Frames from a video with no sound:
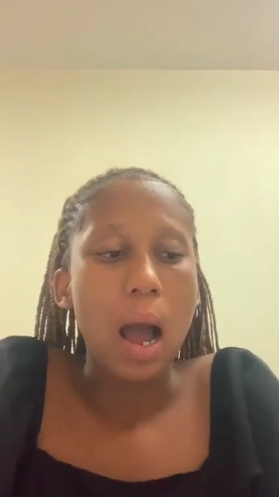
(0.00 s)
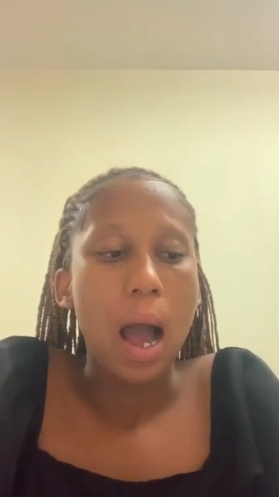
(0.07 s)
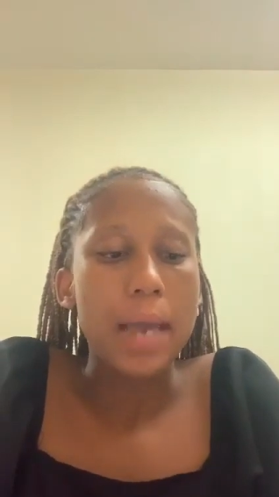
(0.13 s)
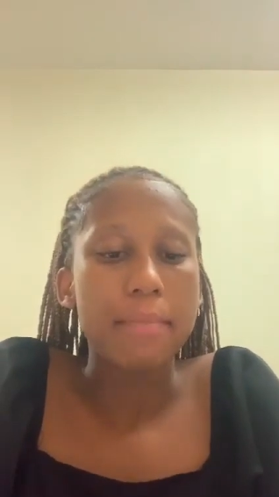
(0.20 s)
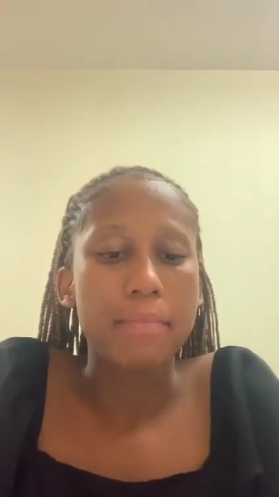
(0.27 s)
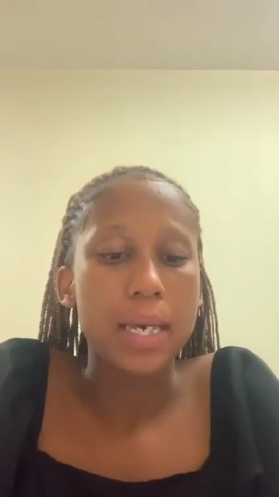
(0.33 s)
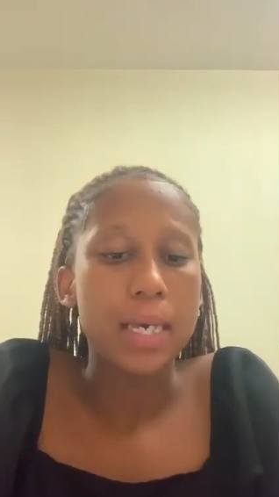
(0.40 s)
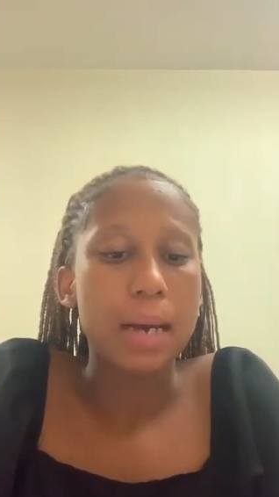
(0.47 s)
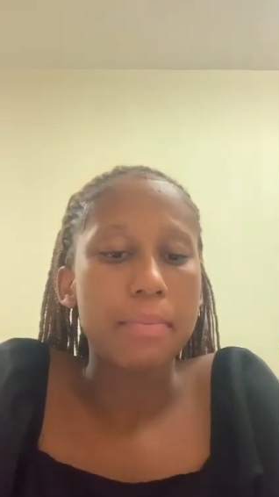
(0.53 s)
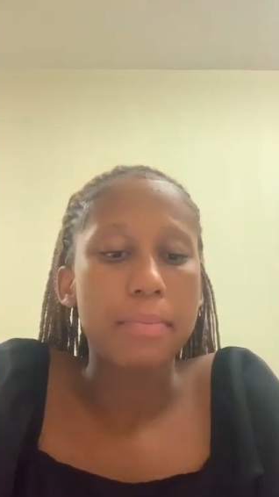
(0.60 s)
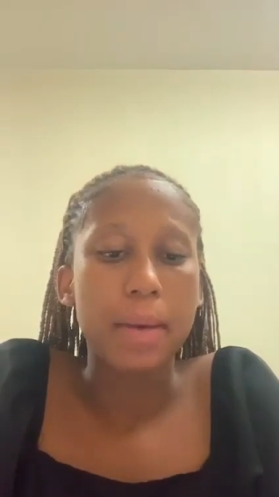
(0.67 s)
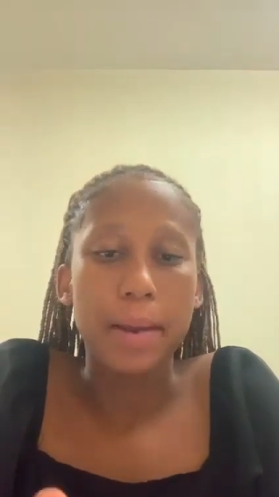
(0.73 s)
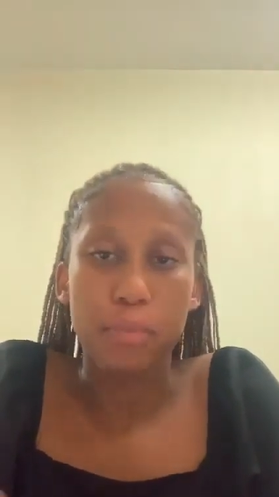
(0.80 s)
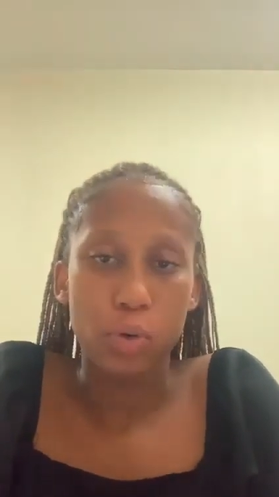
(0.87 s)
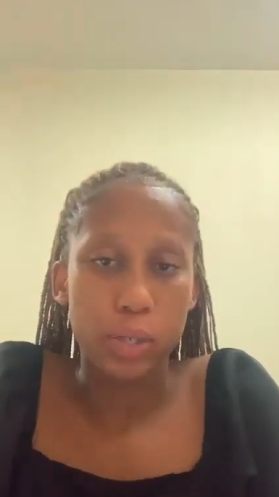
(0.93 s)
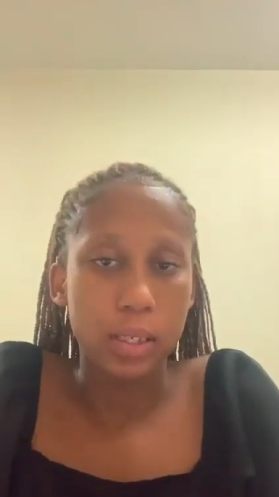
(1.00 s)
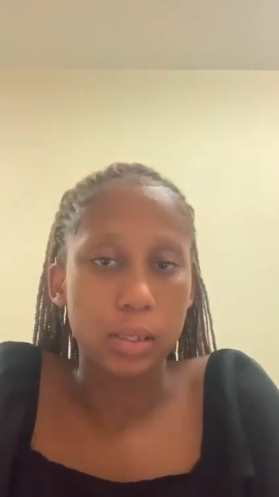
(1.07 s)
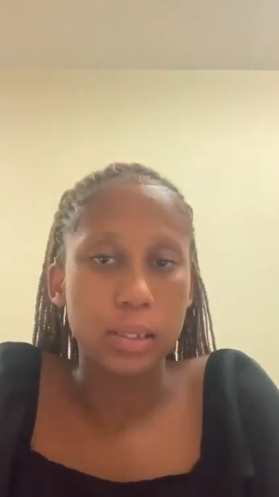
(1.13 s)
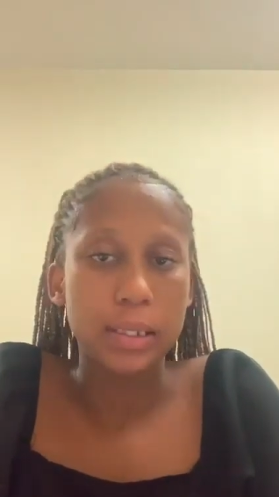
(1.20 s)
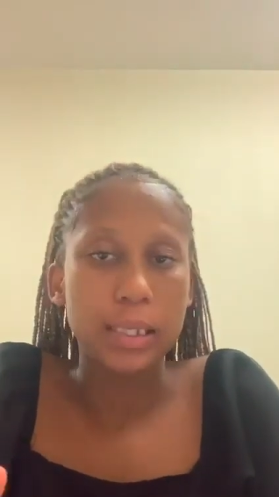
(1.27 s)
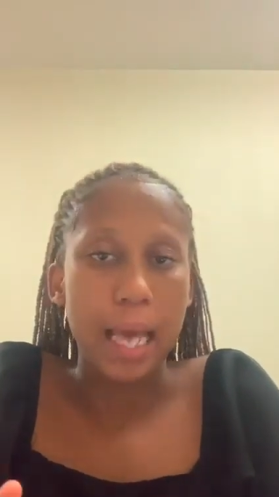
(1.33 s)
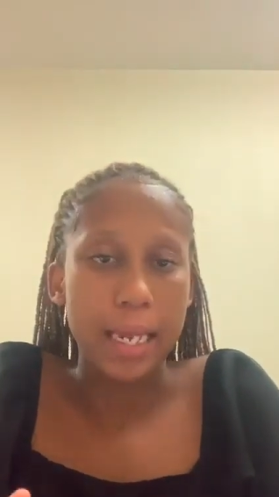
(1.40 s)
I make up my
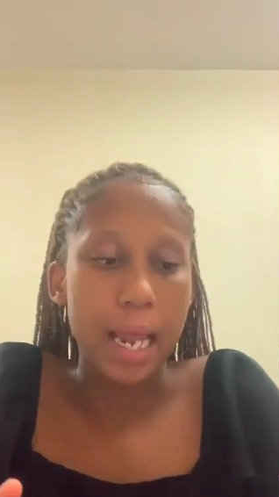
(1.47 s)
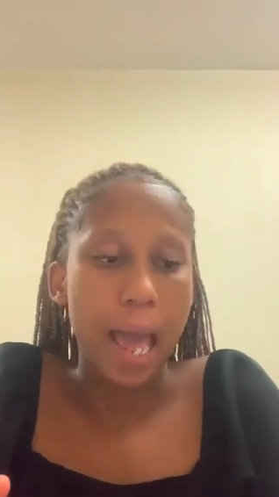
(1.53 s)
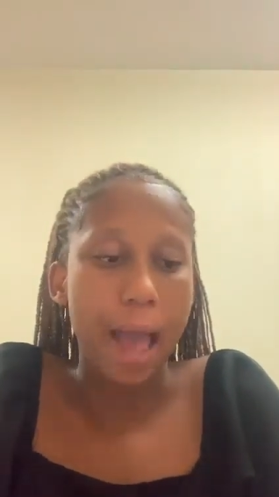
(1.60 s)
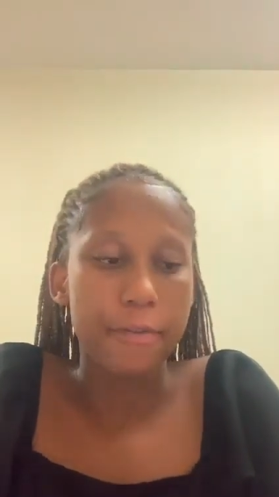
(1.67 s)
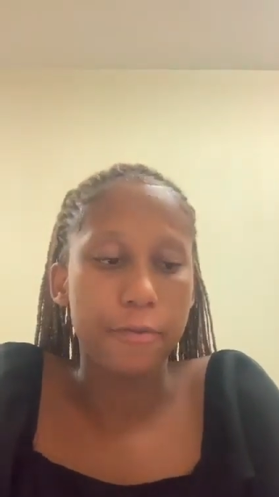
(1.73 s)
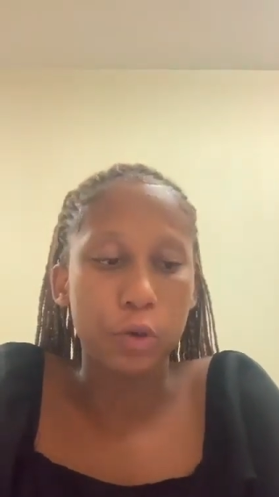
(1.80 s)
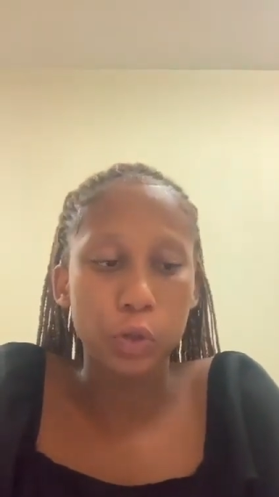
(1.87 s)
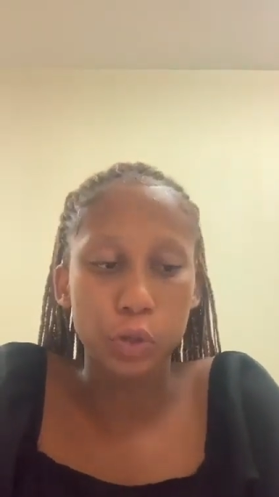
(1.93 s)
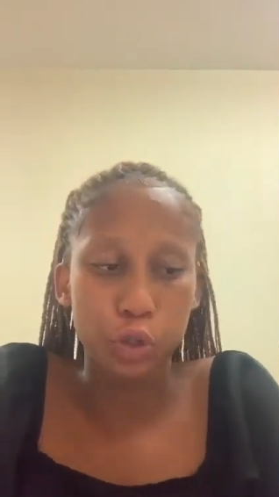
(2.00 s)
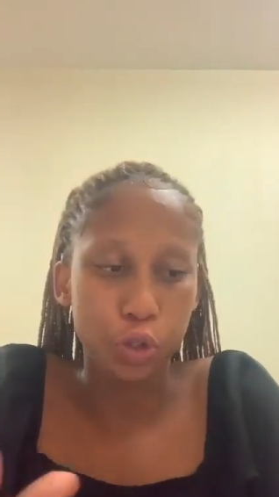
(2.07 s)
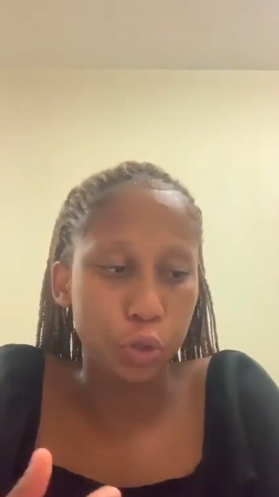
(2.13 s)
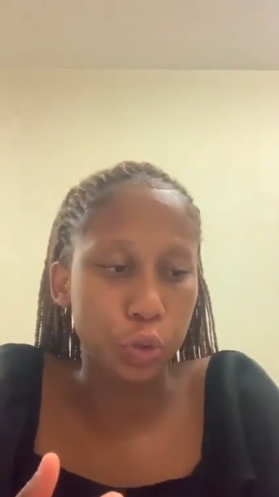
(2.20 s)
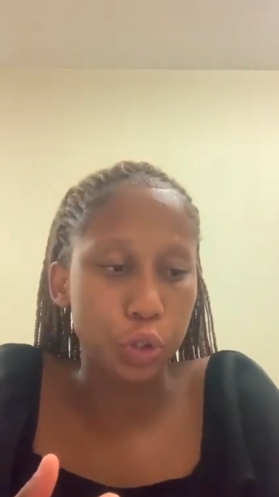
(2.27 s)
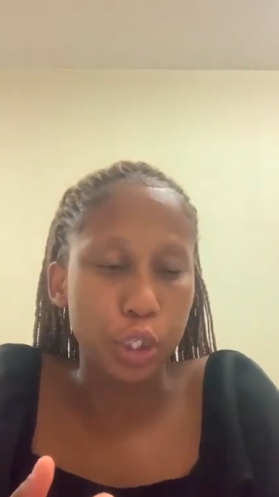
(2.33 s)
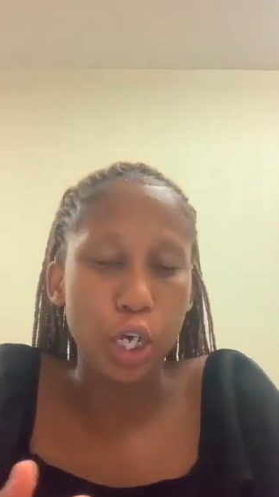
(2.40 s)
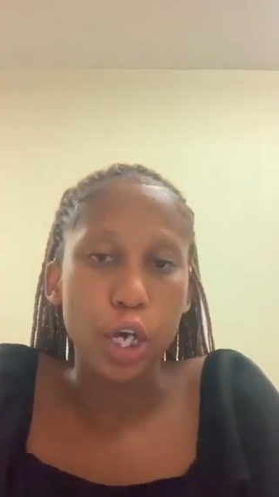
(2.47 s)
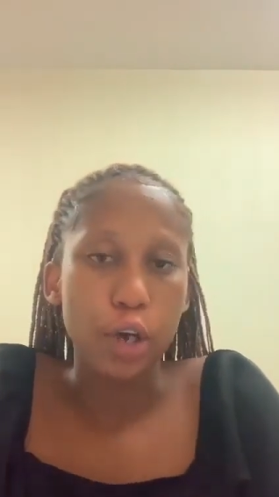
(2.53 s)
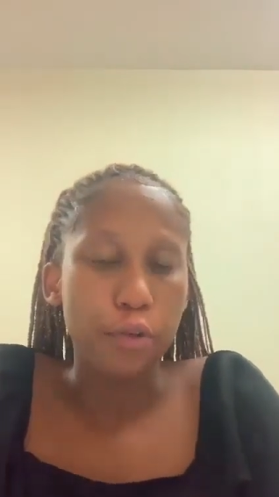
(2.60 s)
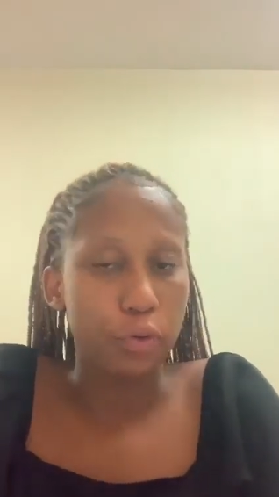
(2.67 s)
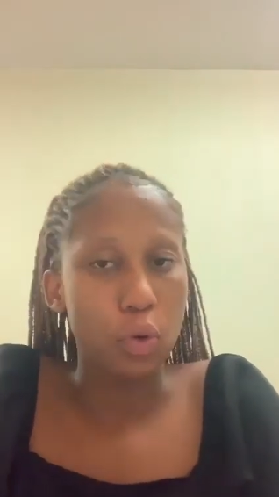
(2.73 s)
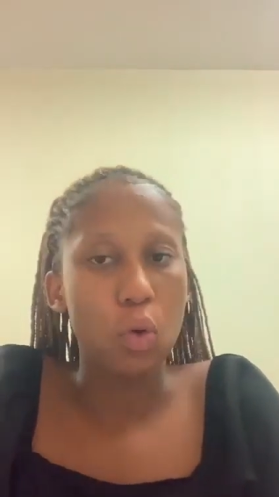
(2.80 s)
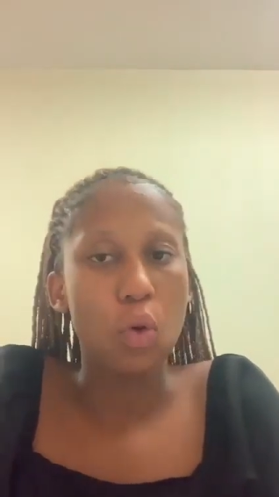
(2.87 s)
models and have photo shoot
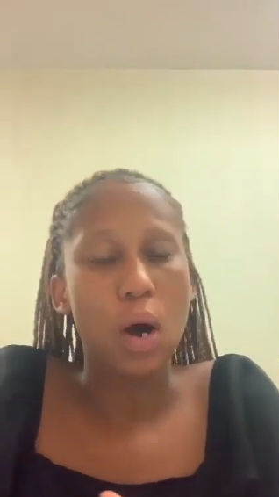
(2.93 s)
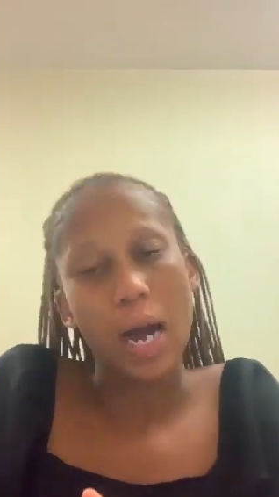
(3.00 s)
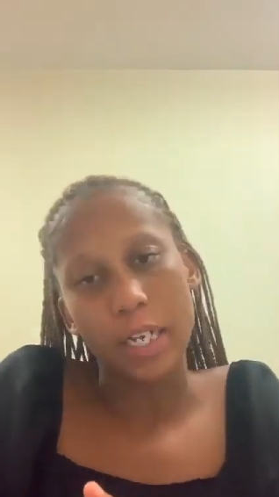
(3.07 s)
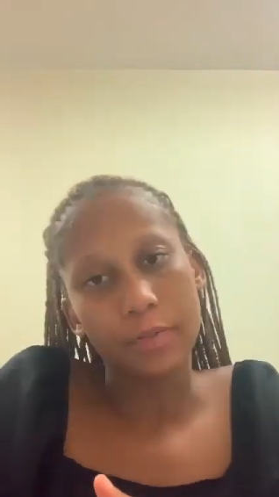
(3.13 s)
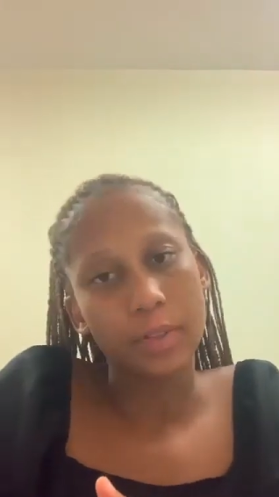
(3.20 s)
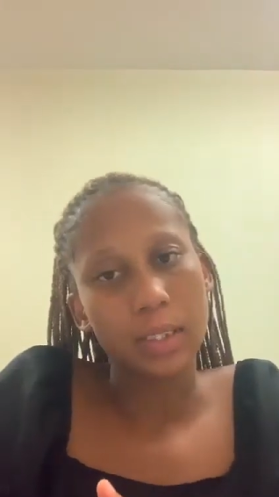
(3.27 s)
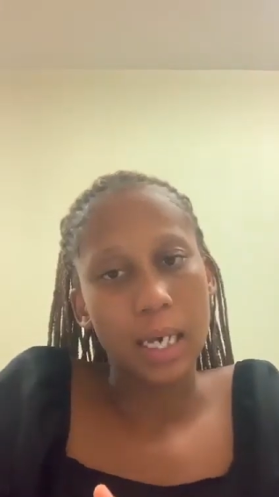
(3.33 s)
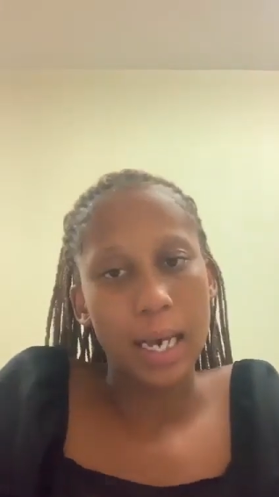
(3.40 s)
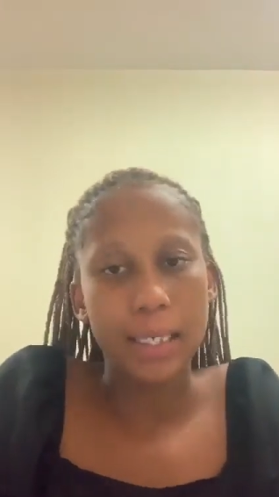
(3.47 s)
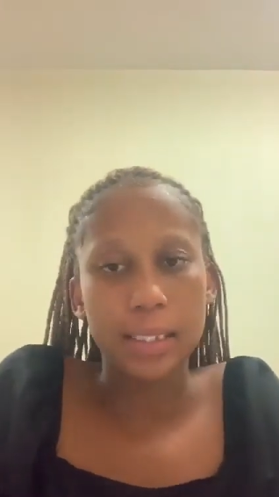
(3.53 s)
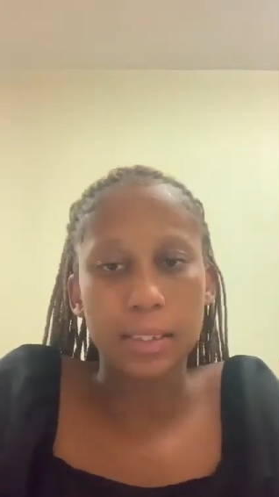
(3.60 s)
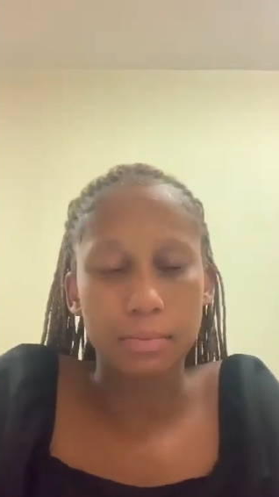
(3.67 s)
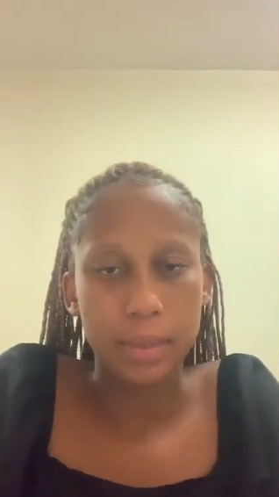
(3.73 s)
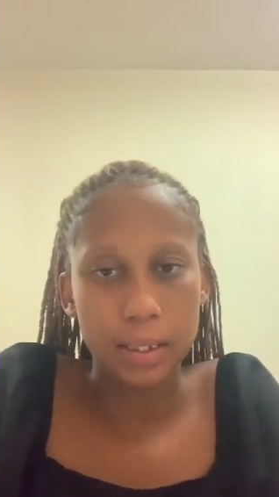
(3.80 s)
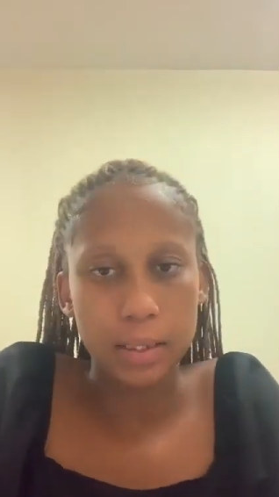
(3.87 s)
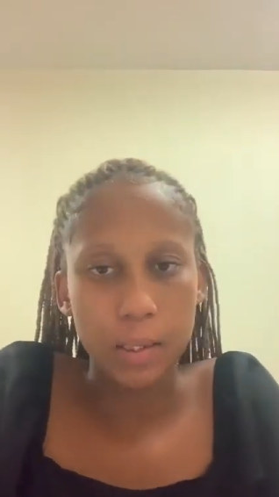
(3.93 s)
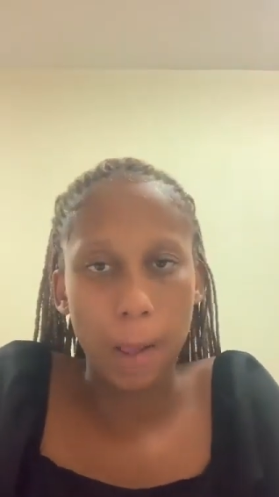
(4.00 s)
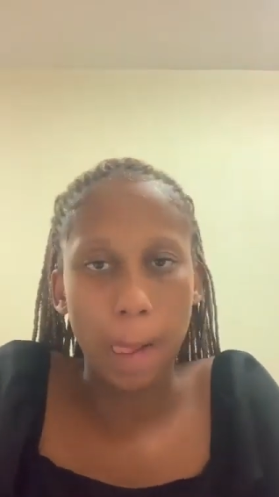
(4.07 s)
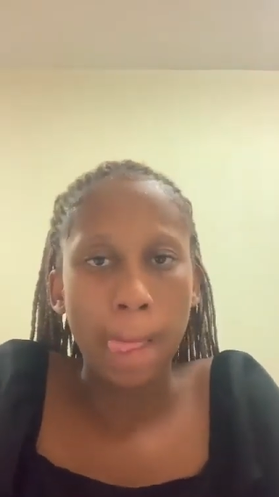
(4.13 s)
for advertisement.